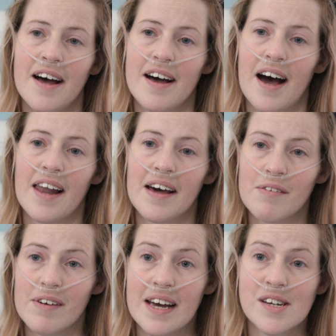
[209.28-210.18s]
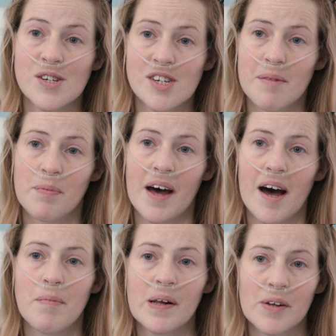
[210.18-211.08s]
I like the relationship that
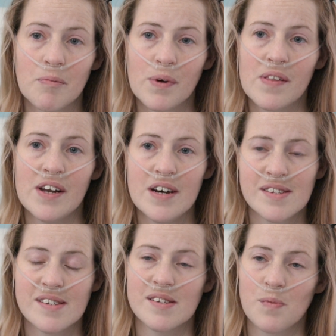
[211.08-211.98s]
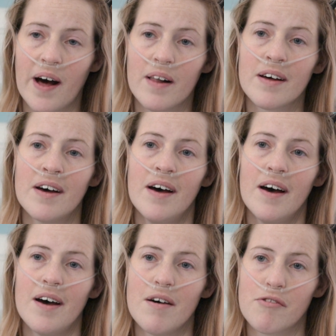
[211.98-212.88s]
I build up with the nurses as well
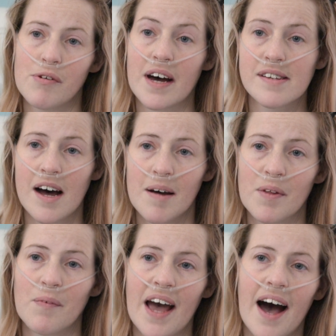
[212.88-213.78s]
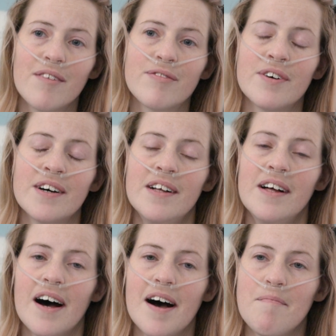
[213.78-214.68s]
through that time that we have.
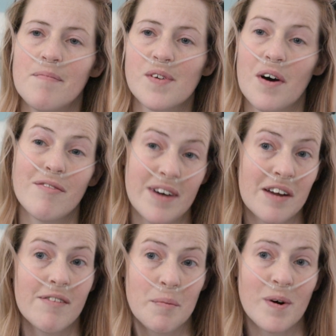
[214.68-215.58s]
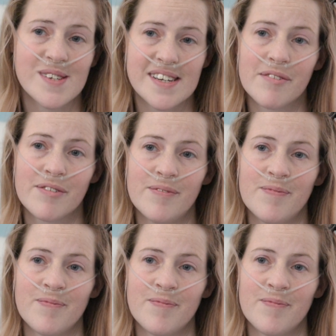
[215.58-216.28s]
So I found it really positive.